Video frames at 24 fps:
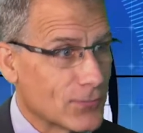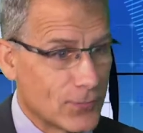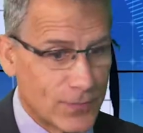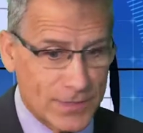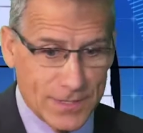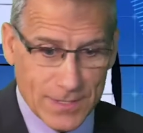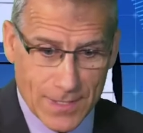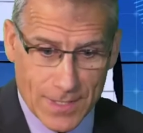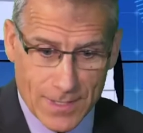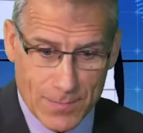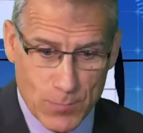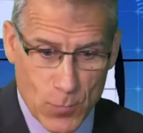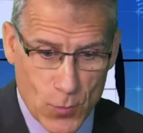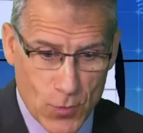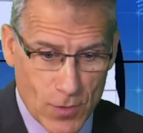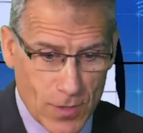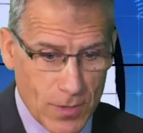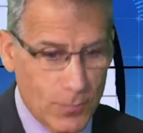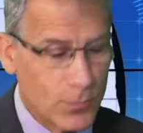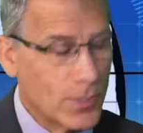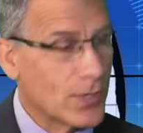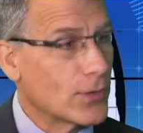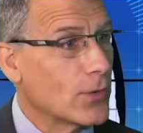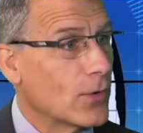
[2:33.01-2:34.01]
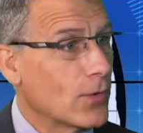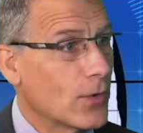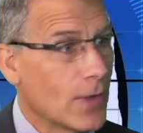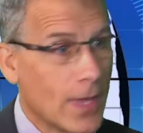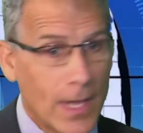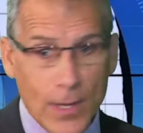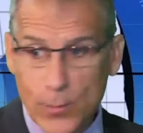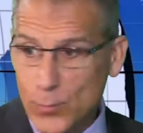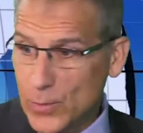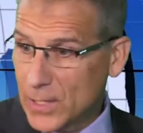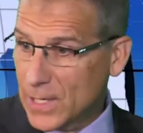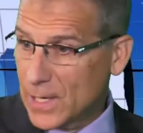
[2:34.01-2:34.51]
We sink more, we go.
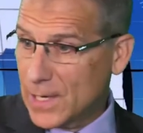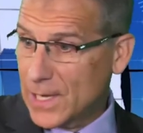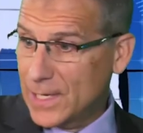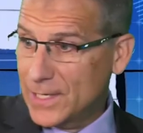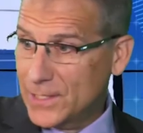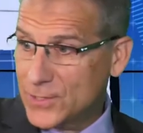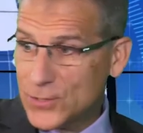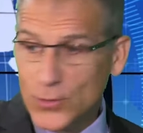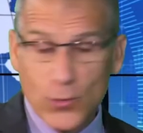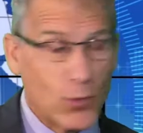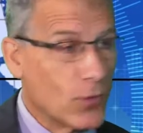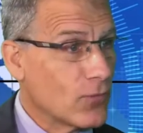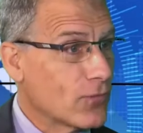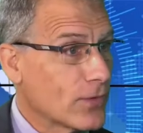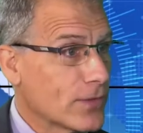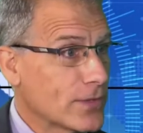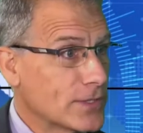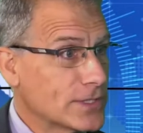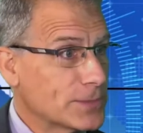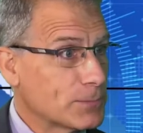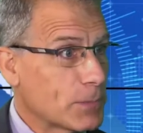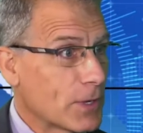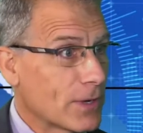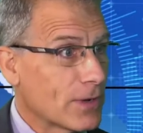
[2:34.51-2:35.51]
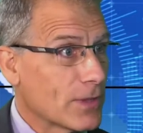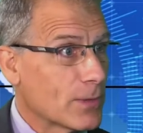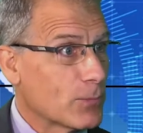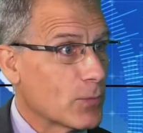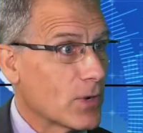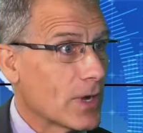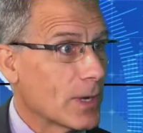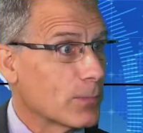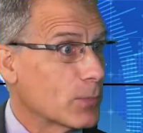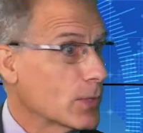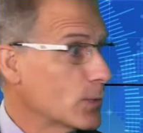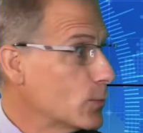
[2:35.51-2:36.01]
We'd like to go over to this part of the
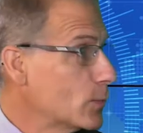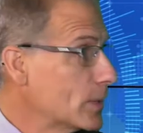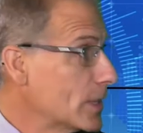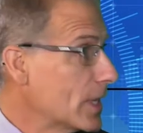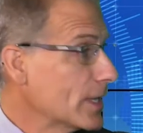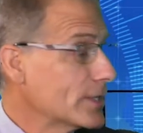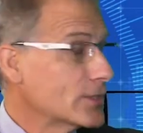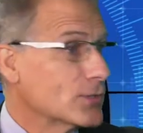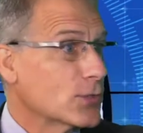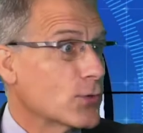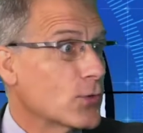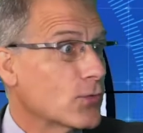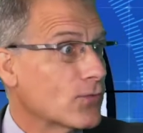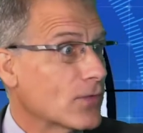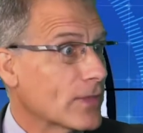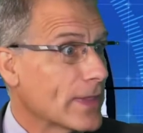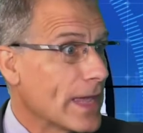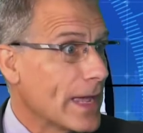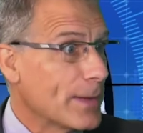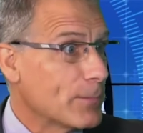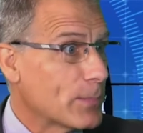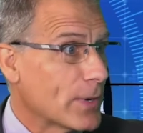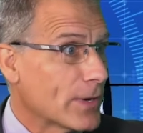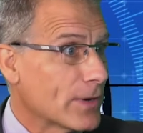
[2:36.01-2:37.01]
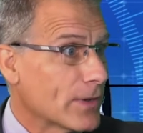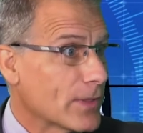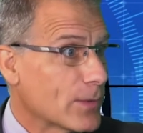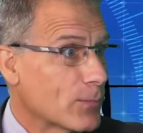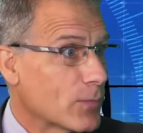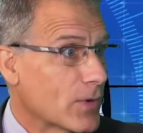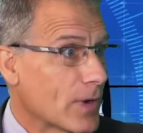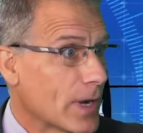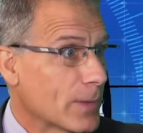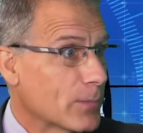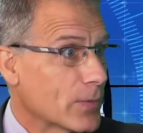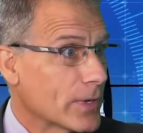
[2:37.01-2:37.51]
property. We'd like to go over that part of the
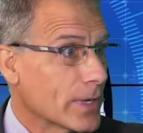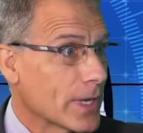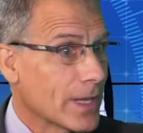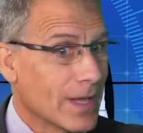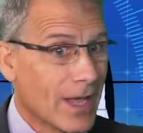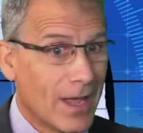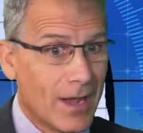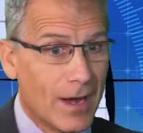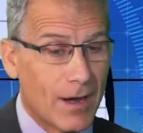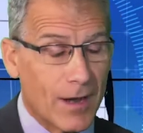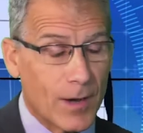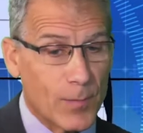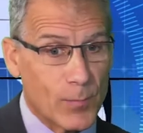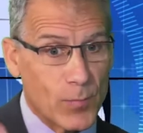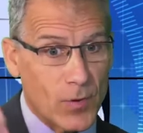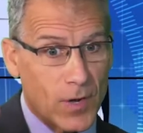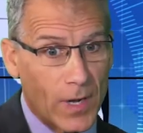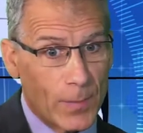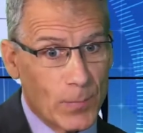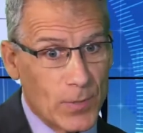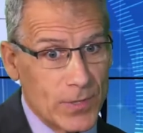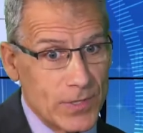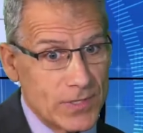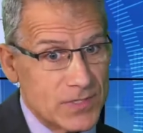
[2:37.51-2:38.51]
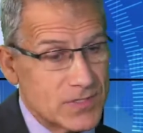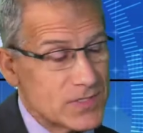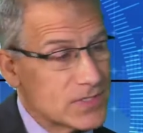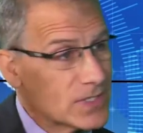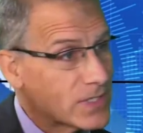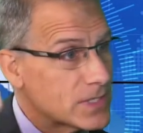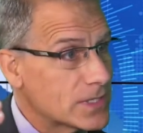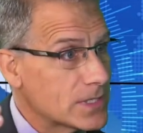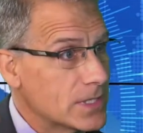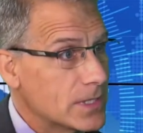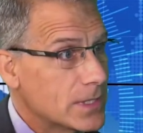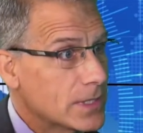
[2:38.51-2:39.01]
property. Right. Our property is
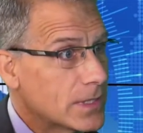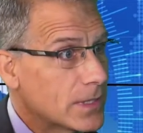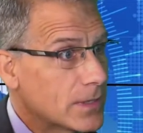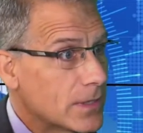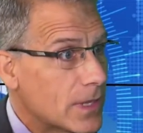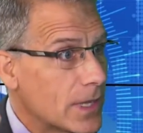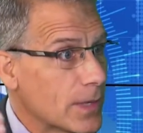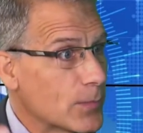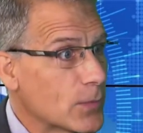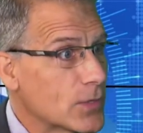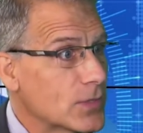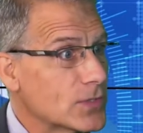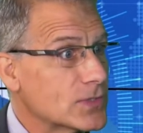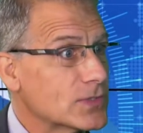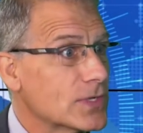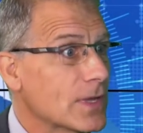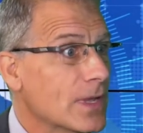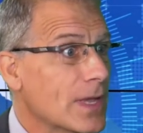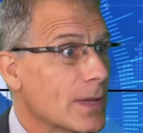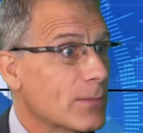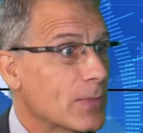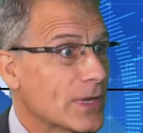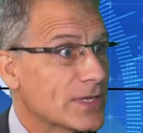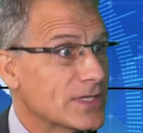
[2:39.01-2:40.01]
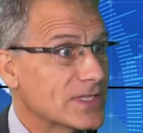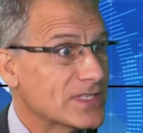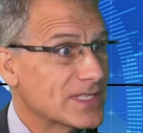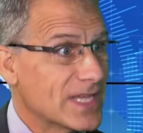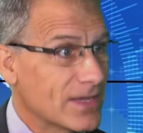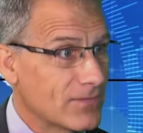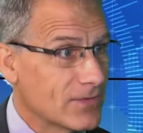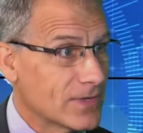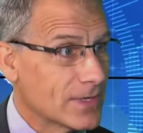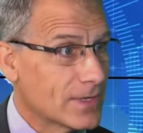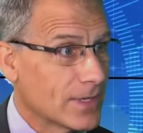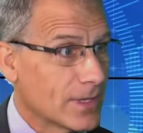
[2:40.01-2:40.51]
16 kilometers by
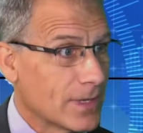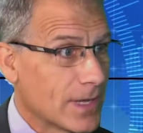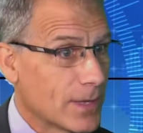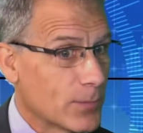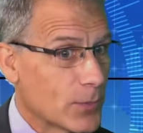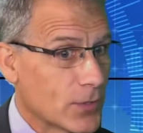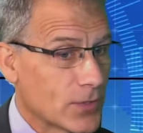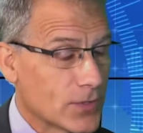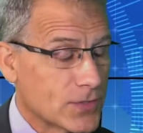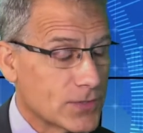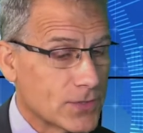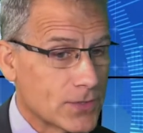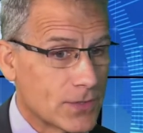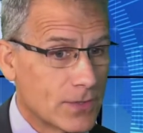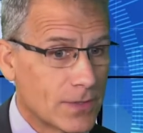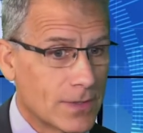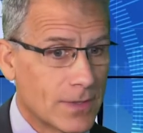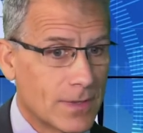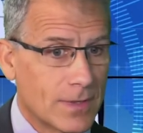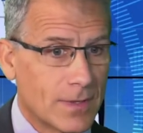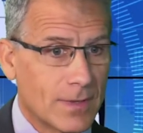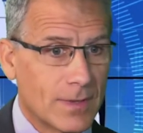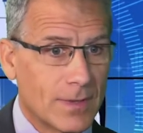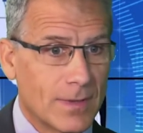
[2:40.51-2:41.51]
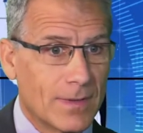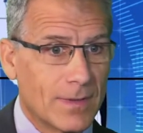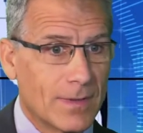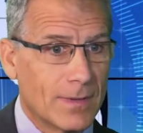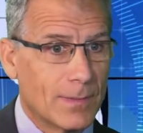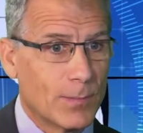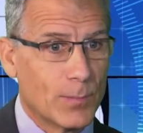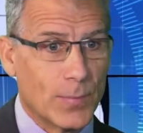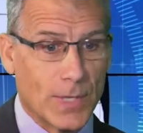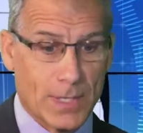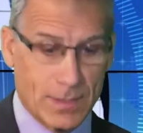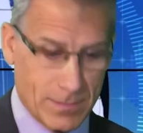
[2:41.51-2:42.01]
7 kilometers.
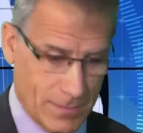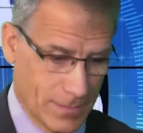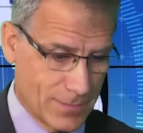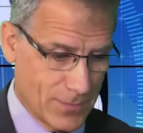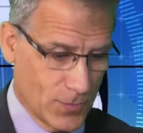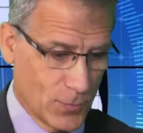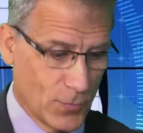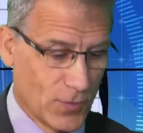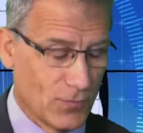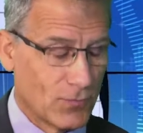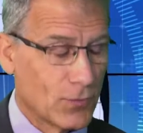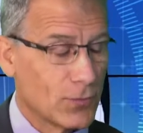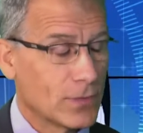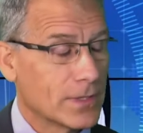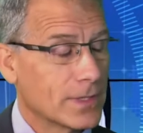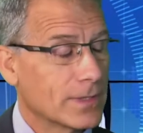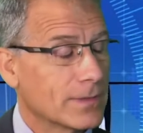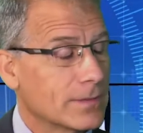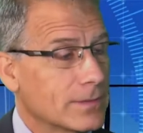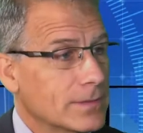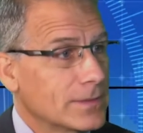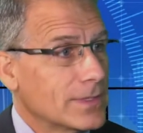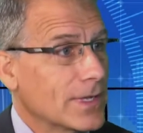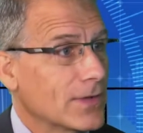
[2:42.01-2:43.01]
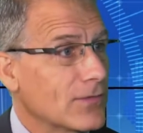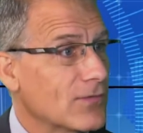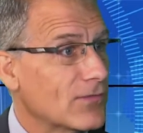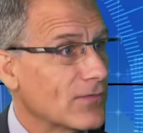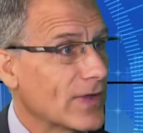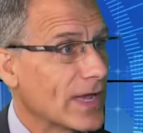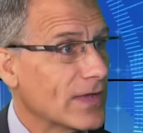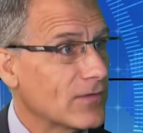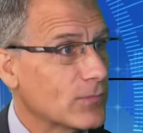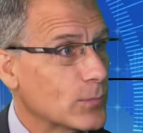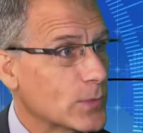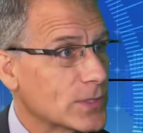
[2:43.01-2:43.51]
But we've only done
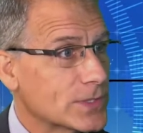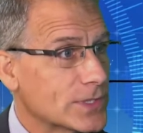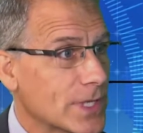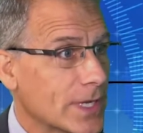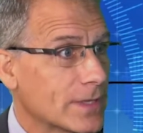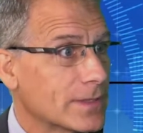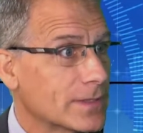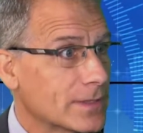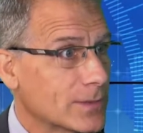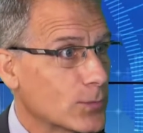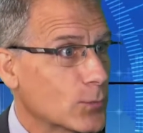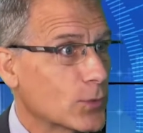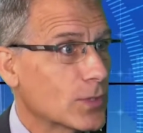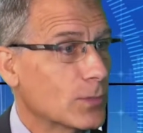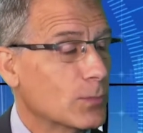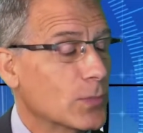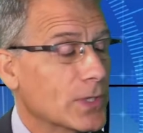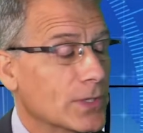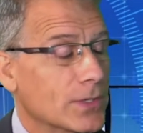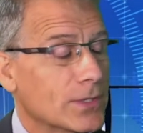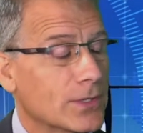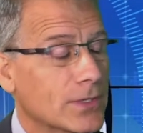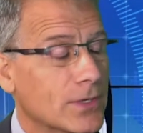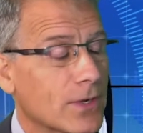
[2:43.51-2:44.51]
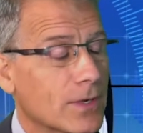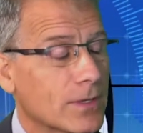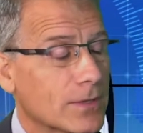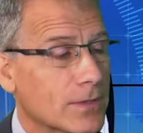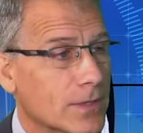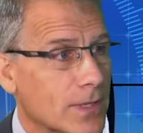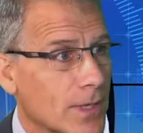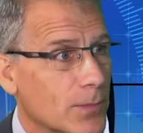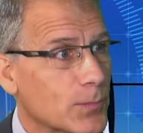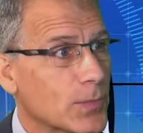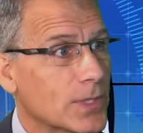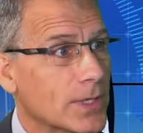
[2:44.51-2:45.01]
5% and we're a billion dollar
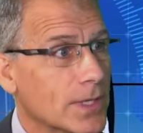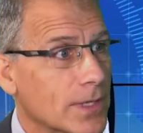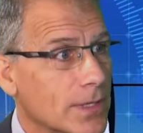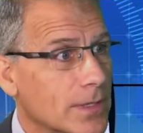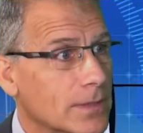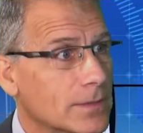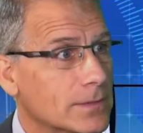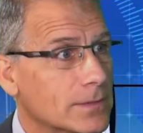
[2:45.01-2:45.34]
company.